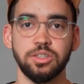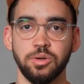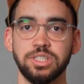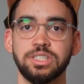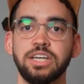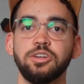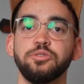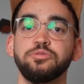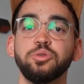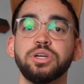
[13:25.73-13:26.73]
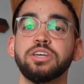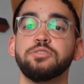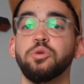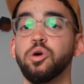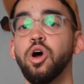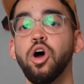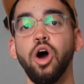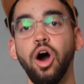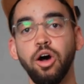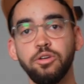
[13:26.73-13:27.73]
So instead of doing it for
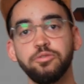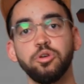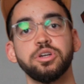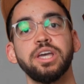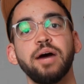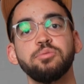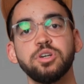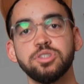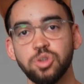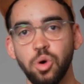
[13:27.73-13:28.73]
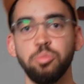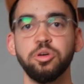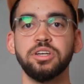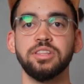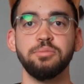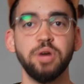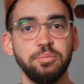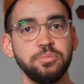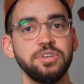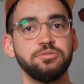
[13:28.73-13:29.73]
all four cameras, so opening them
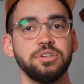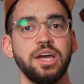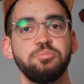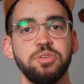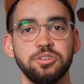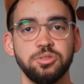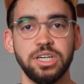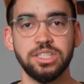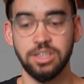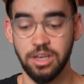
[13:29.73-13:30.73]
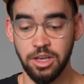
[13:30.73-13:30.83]
up, different IP address,